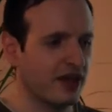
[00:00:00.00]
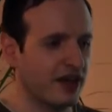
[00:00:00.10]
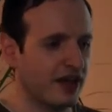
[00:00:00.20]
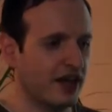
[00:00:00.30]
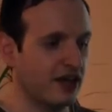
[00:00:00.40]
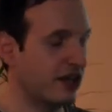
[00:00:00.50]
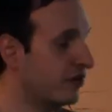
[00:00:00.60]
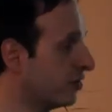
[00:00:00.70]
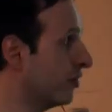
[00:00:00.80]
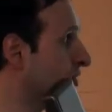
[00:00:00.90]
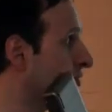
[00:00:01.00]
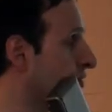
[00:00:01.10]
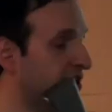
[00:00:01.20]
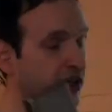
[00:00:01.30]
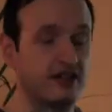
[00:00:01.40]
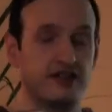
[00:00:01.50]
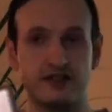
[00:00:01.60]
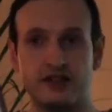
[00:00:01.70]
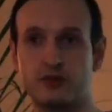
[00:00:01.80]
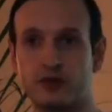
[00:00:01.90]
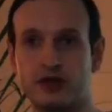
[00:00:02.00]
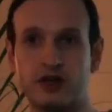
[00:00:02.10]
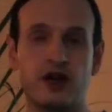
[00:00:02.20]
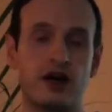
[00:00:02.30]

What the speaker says: And if you want to get this one,